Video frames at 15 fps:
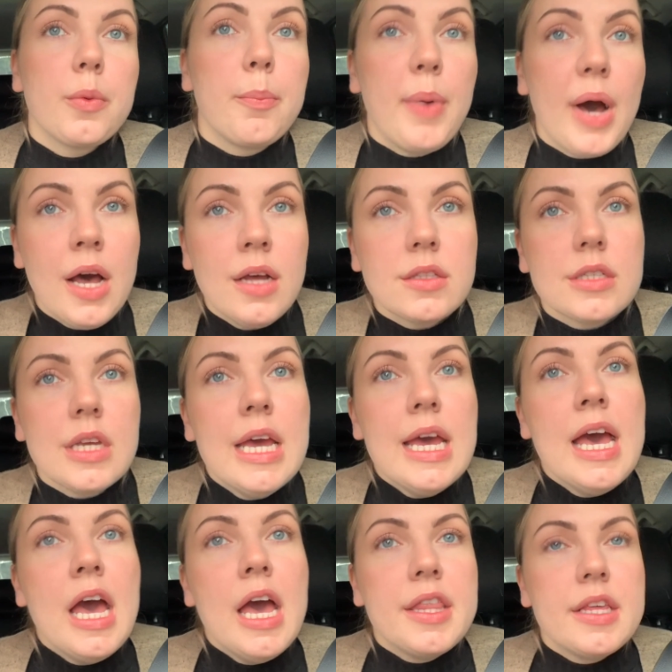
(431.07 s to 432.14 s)
But
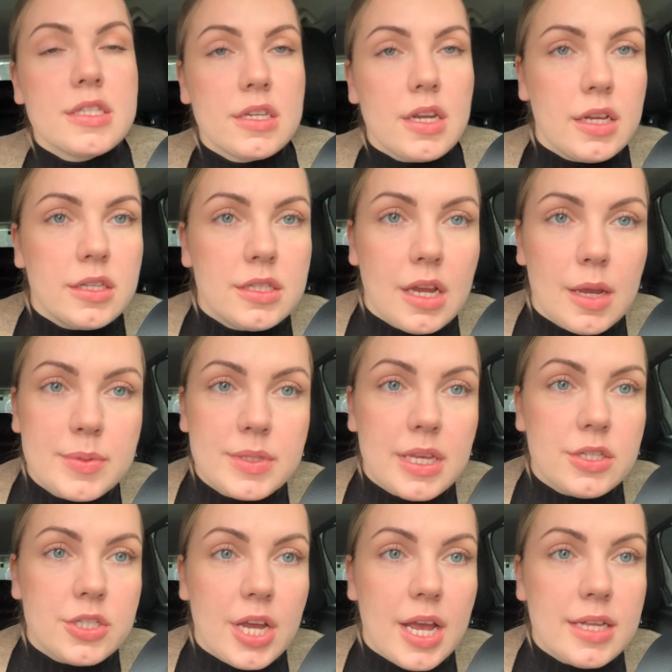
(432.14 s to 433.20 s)
there's a
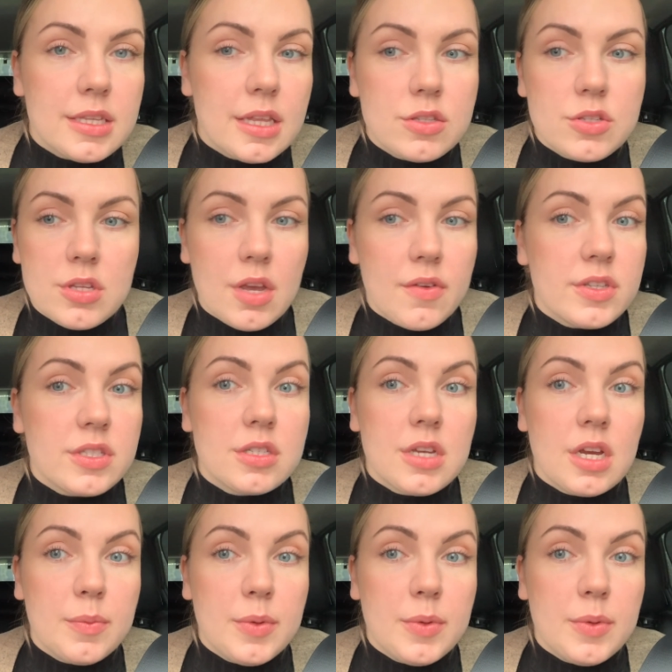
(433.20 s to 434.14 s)
99% chance that the cervix is going to